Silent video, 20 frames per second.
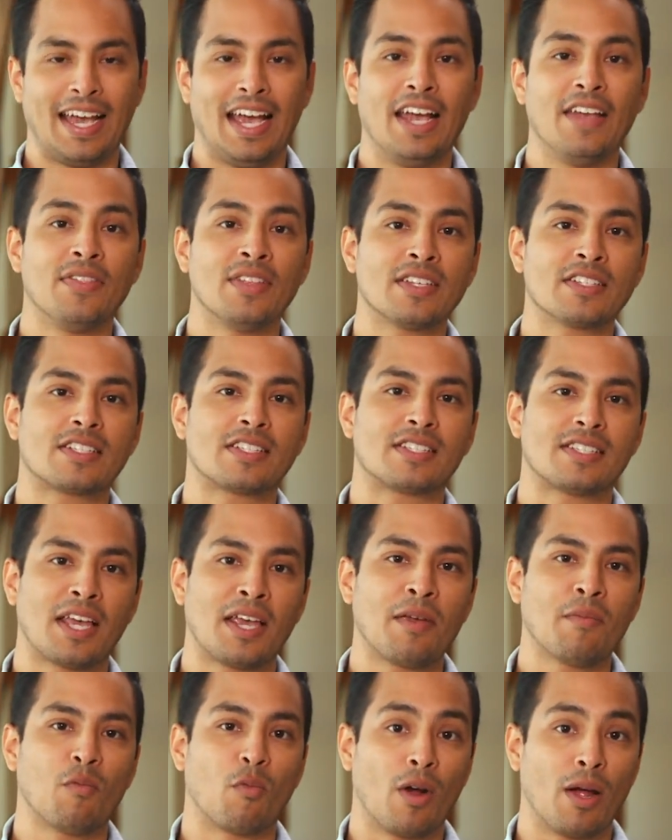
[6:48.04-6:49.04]
In this
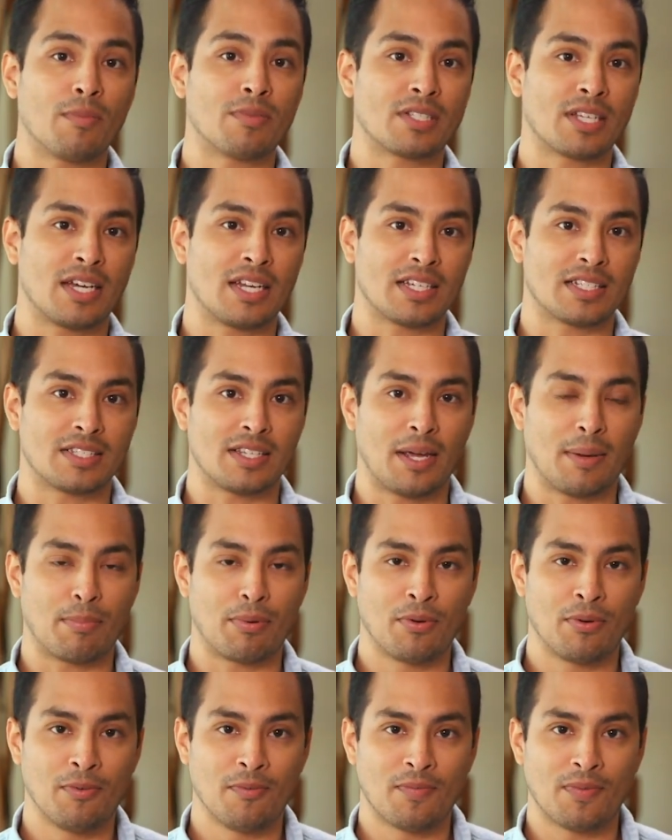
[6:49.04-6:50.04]
same website
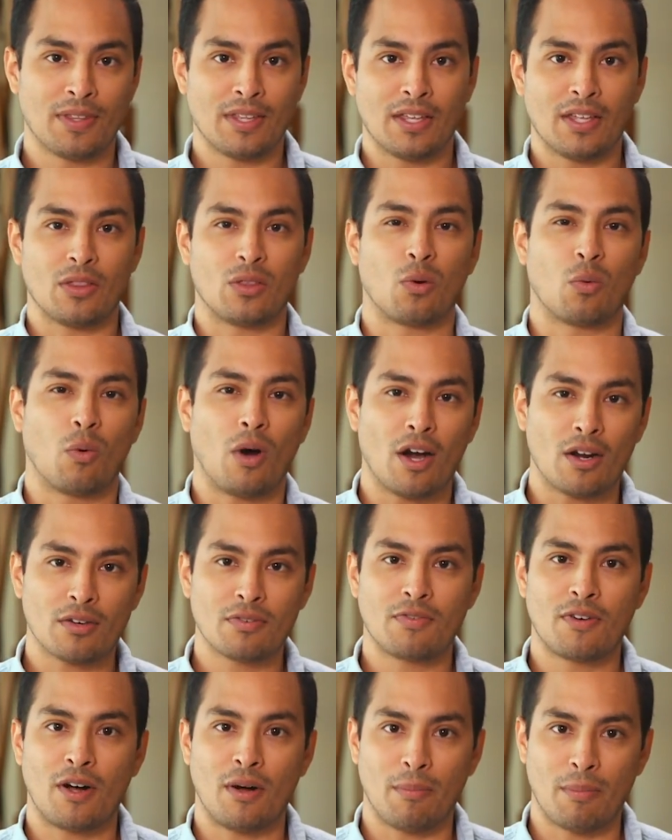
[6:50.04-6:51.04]
example, the
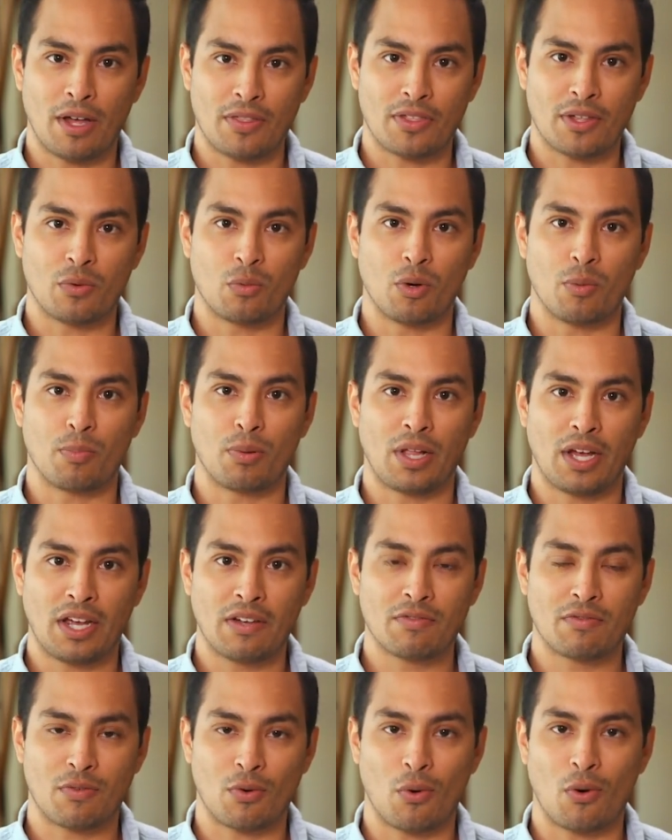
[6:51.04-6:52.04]
waterfall method will
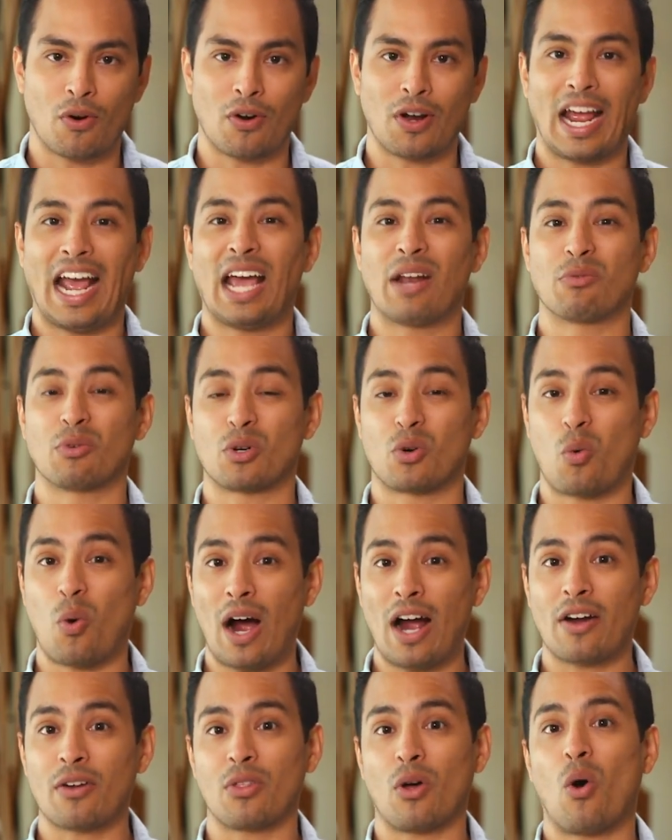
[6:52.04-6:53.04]
plan for and
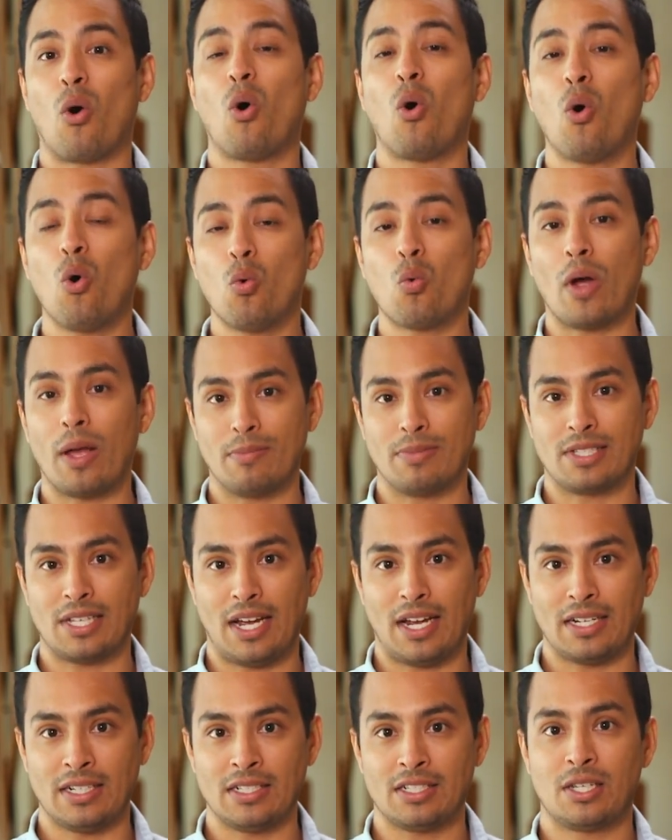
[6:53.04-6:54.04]
require the whole
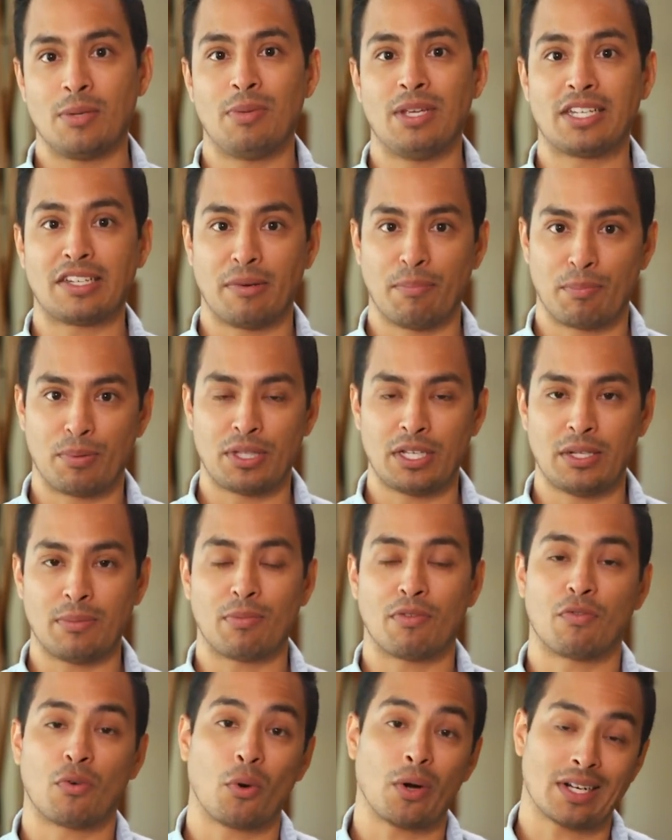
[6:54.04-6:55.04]
website to be complete
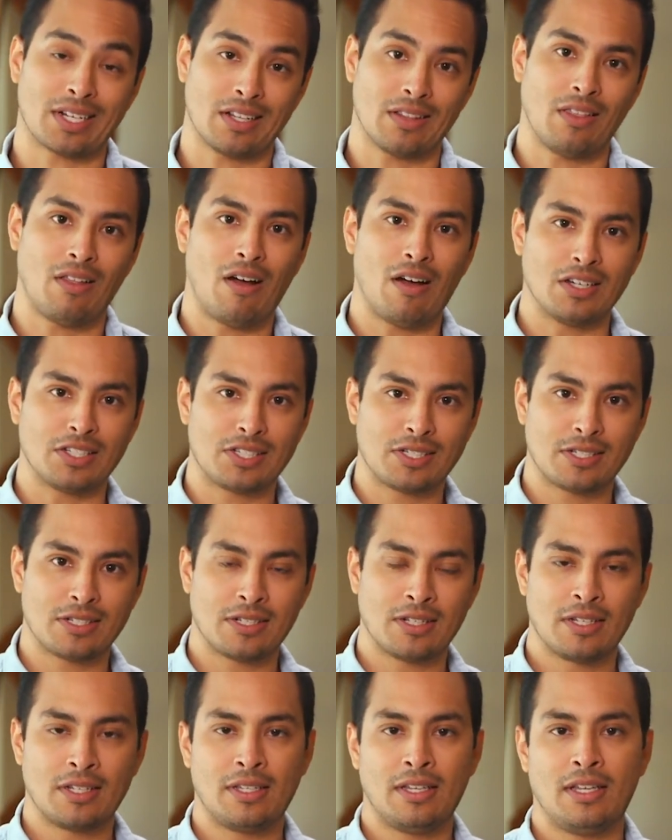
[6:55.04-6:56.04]
before it can launch.
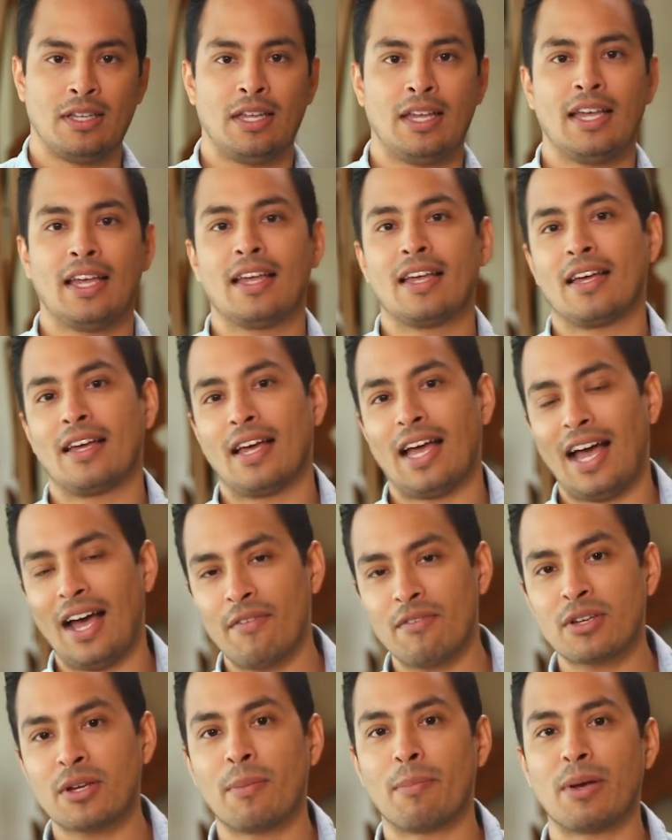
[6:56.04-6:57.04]

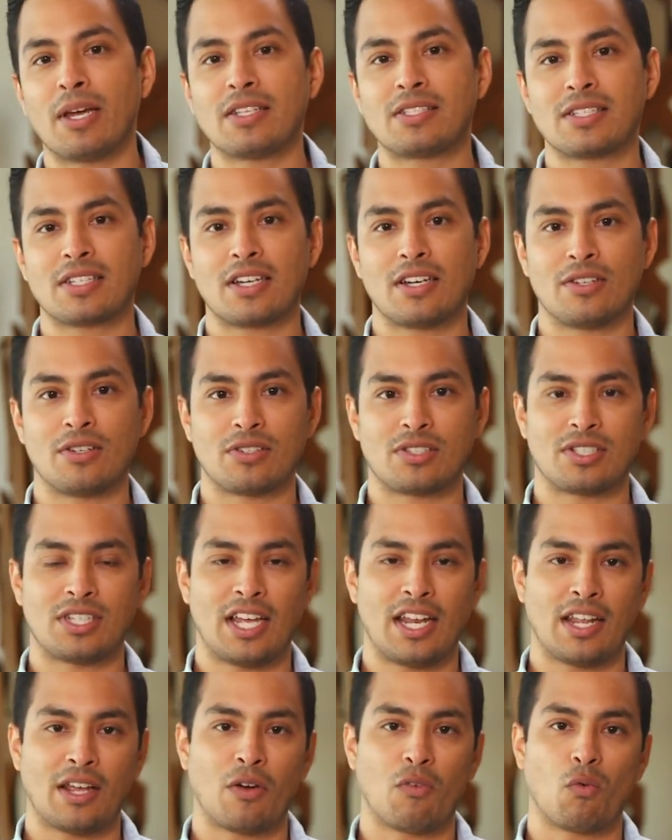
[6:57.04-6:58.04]
Having a basic
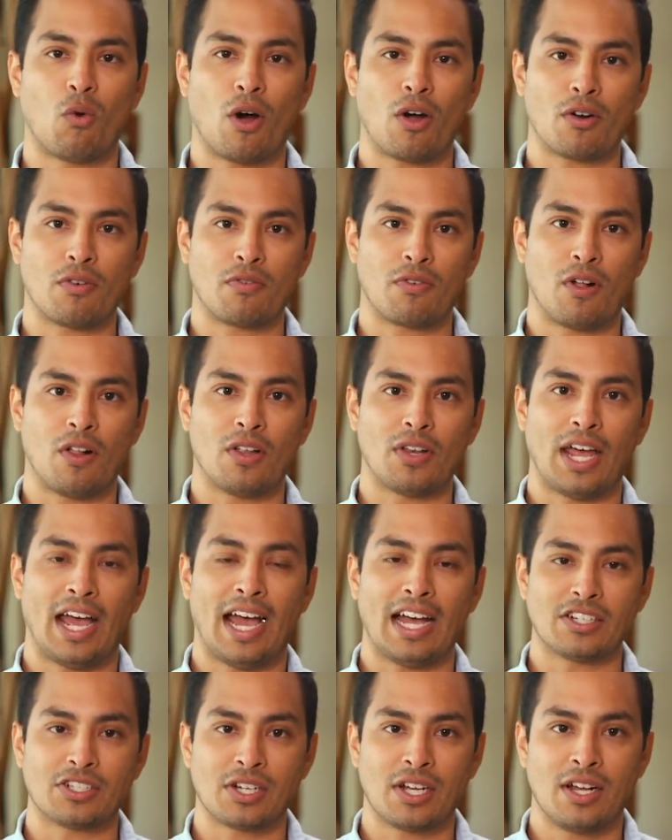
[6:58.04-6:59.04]
understanding of waterfall and
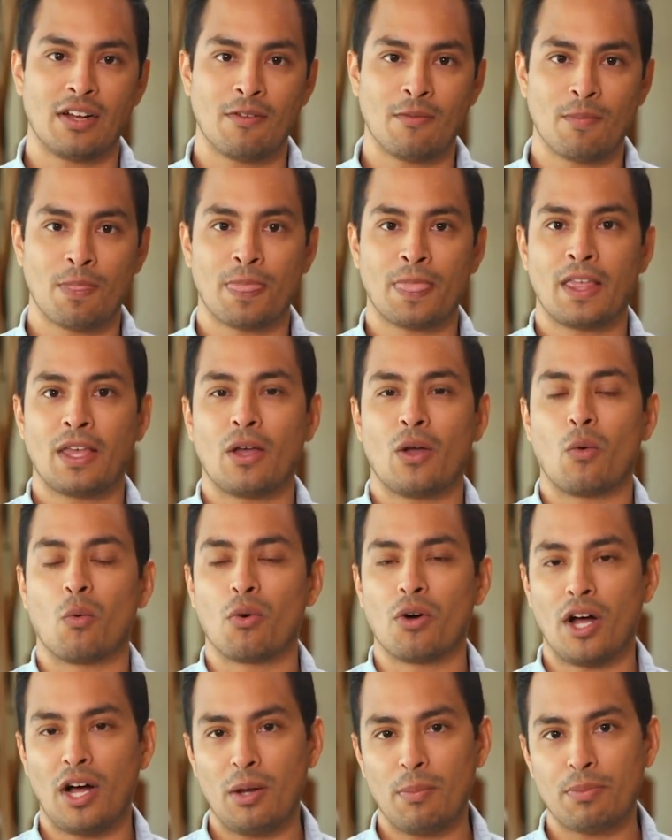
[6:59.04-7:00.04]
agile
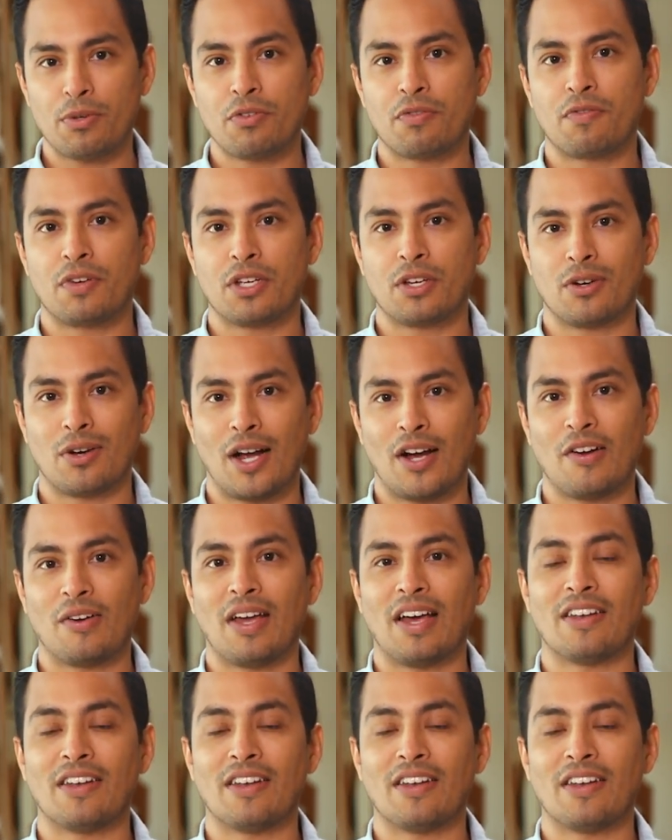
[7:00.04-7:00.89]
will help you figure out